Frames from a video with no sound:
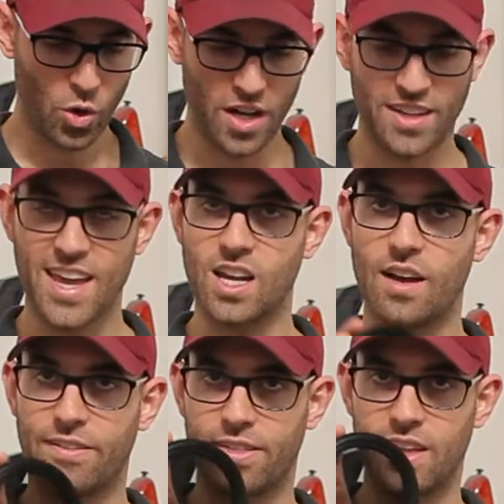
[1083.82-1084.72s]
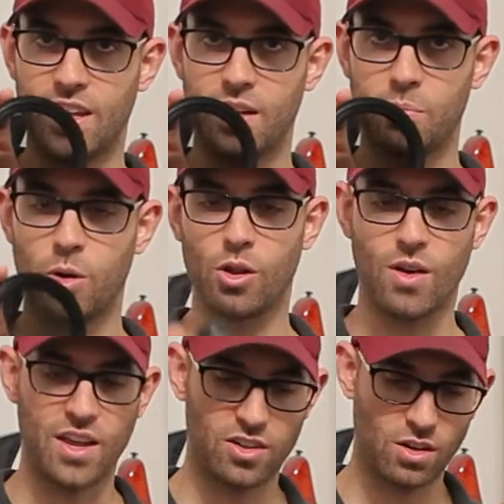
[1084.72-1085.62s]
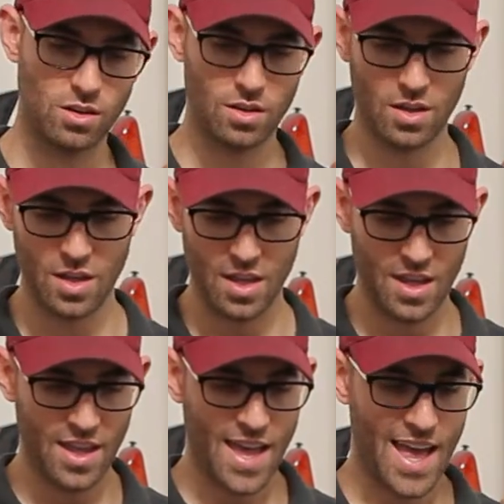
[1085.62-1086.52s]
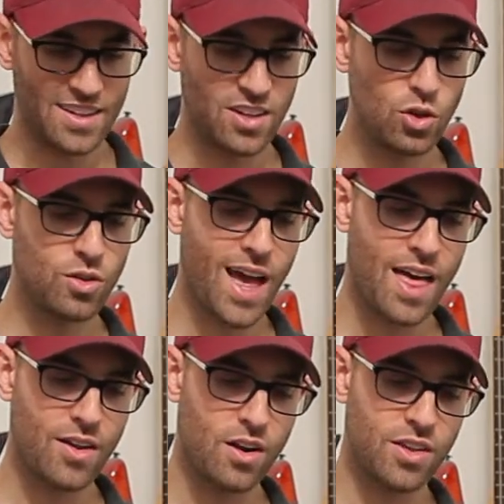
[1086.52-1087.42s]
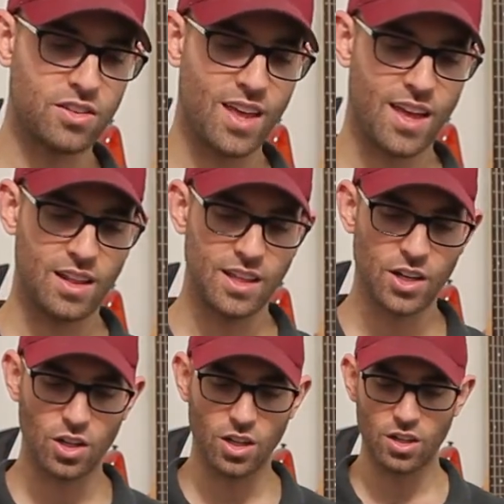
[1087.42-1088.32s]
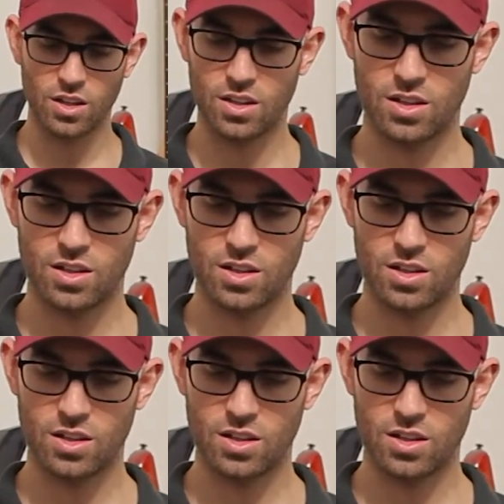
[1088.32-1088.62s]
going to take off the polarizer, and to do that, there are these little